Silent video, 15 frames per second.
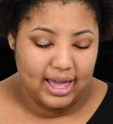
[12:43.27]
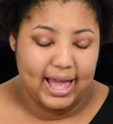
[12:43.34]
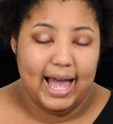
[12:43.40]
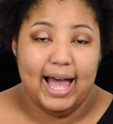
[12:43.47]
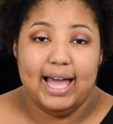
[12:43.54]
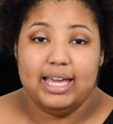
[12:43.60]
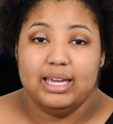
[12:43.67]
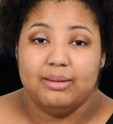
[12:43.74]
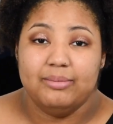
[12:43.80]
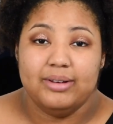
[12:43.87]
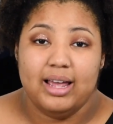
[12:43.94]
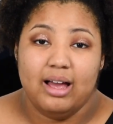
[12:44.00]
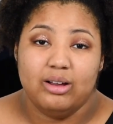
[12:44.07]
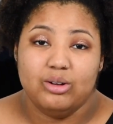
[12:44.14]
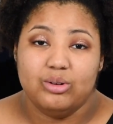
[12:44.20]
I am
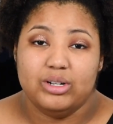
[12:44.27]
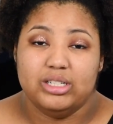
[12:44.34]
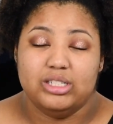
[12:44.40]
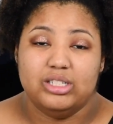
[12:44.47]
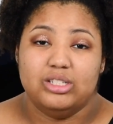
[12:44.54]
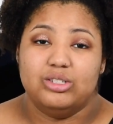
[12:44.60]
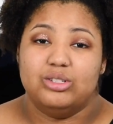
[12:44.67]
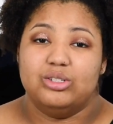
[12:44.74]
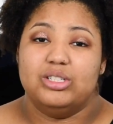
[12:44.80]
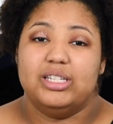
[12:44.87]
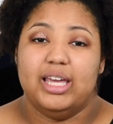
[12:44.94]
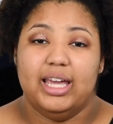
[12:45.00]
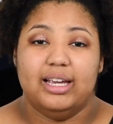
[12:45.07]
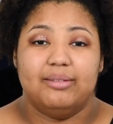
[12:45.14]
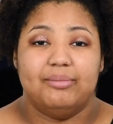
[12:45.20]
now going to
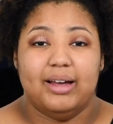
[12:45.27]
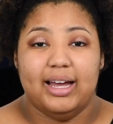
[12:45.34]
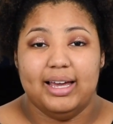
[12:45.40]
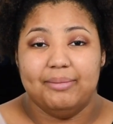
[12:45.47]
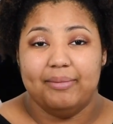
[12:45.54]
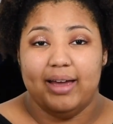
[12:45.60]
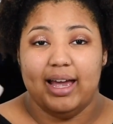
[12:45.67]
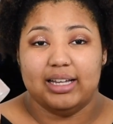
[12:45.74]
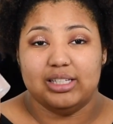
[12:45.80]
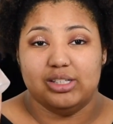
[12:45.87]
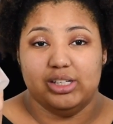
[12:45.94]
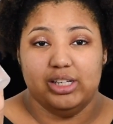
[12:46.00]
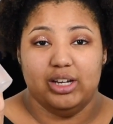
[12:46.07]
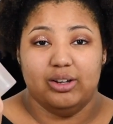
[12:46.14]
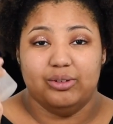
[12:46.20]
take my MAC
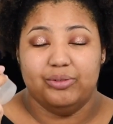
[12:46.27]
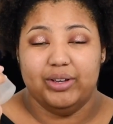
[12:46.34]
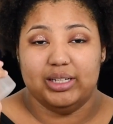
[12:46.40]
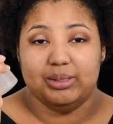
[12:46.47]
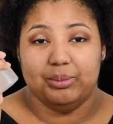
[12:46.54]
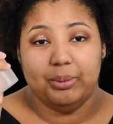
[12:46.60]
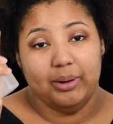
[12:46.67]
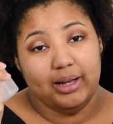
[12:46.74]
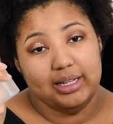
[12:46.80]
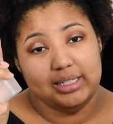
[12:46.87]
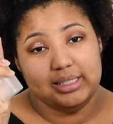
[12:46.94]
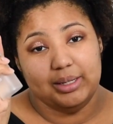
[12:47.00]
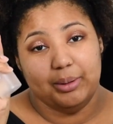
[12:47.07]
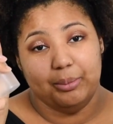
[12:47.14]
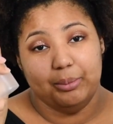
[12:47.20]
Studio Fix
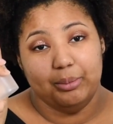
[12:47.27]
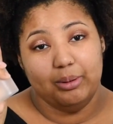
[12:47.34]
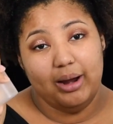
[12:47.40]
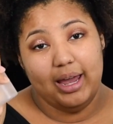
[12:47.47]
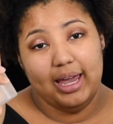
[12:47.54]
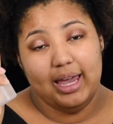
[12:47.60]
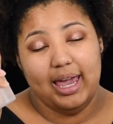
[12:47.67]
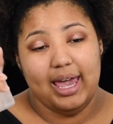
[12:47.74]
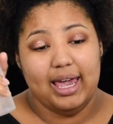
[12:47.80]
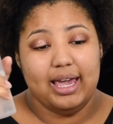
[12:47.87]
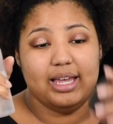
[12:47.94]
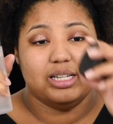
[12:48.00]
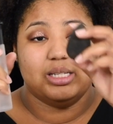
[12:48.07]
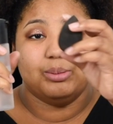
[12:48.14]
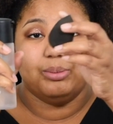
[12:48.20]
Plus spray
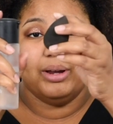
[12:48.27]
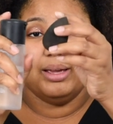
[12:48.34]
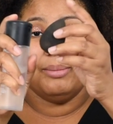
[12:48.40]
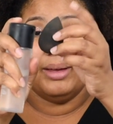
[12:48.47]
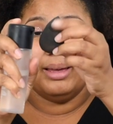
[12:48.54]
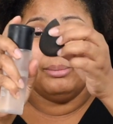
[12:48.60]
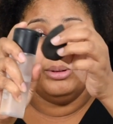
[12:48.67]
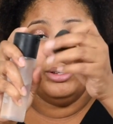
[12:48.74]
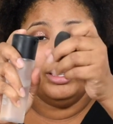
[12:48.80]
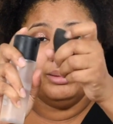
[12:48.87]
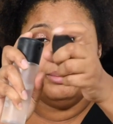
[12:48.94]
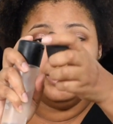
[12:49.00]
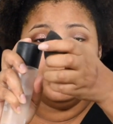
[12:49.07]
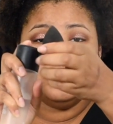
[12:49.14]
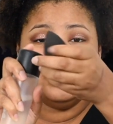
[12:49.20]
and spray my beauty
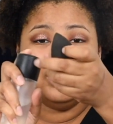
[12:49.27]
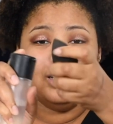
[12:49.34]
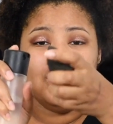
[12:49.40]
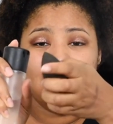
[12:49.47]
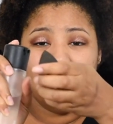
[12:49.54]
blender.